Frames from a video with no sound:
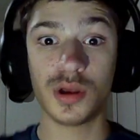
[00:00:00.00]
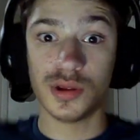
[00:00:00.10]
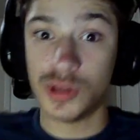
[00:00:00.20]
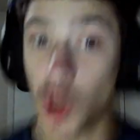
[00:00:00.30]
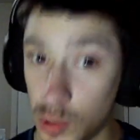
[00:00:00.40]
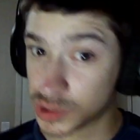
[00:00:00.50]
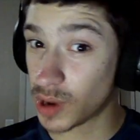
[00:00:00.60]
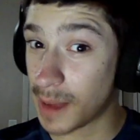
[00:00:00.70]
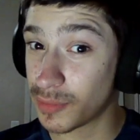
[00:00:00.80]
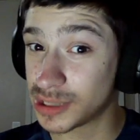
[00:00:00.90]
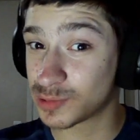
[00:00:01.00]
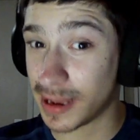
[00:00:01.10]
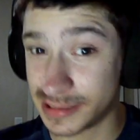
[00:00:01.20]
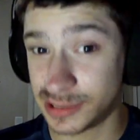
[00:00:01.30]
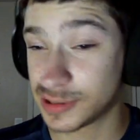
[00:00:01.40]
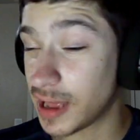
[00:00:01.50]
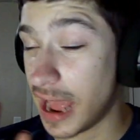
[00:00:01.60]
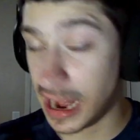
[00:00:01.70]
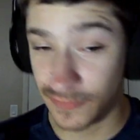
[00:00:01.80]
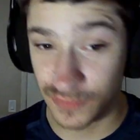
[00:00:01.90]
Yo, what's going on, boys? Swaggy. Seriously, without
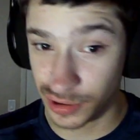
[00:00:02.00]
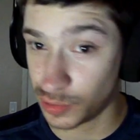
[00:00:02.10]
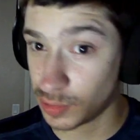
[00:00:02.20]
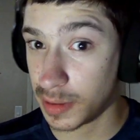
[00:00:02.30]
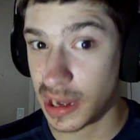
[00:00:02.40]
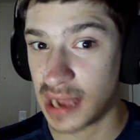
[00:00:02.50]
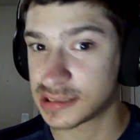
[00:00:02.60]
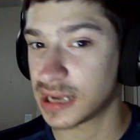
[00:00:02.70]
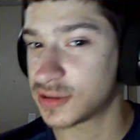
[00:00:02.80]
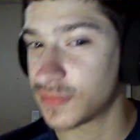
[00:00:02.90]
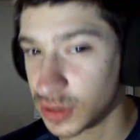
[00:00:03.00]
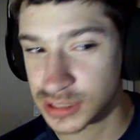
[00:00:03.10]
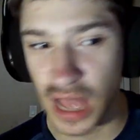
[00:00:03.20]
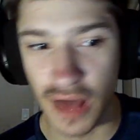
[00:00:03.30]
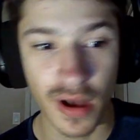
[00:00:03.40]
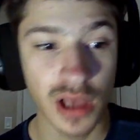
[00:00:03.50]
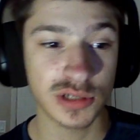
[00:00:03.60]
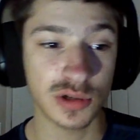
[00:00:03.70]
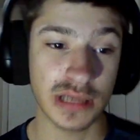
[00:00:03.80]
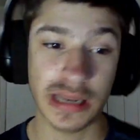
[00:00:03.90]
any further ado, let me get on to the actual video. So
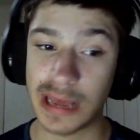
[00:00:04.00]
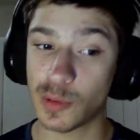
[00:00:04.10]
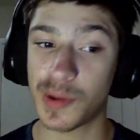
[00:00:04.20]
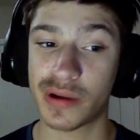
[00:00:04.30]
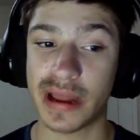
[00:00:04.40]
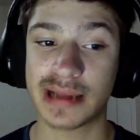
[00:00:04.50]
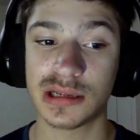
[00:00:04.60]
today we'll be reacting